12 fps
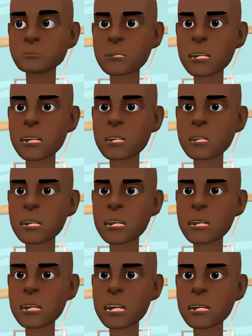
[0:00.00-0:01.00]
The turkey's
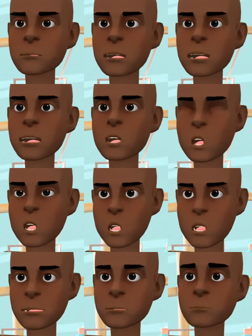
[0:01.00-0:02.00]
still being
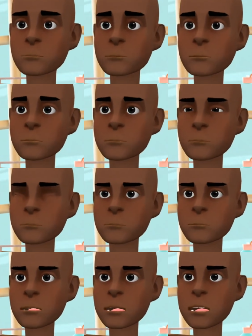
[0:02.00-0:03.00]
cooked.
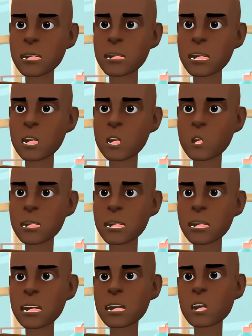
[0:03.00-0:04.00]
I can now
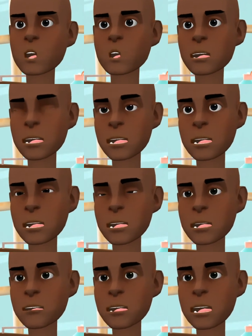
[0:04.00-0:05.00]
take it out and get
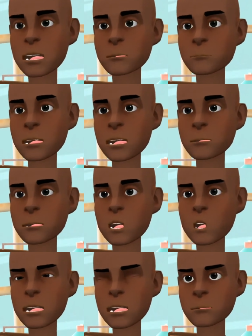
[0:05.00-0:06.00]
rid of it and blame it
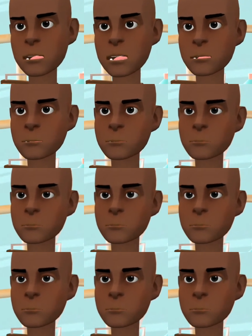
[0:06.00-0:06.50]
on April.